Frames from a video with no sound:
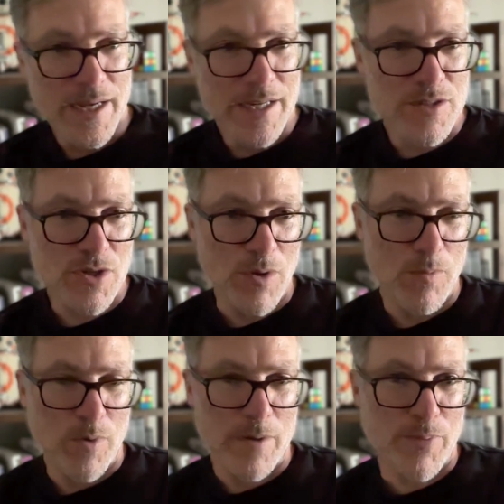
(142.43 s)
And so
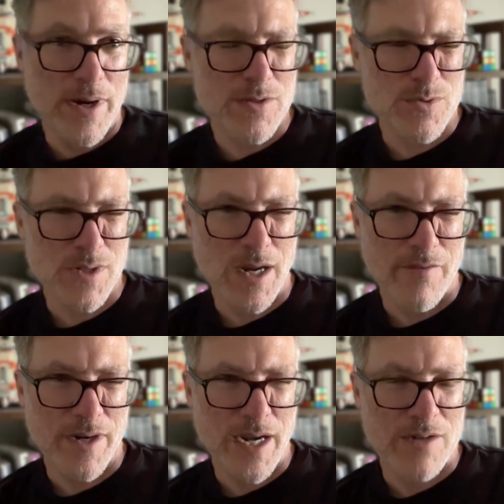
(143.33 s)
WordPress was kind
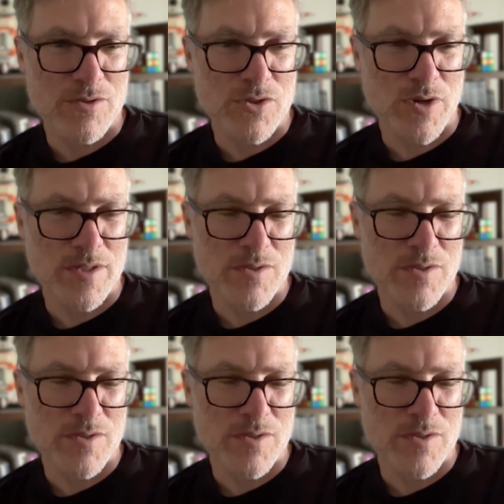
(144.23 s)
of a natural choice.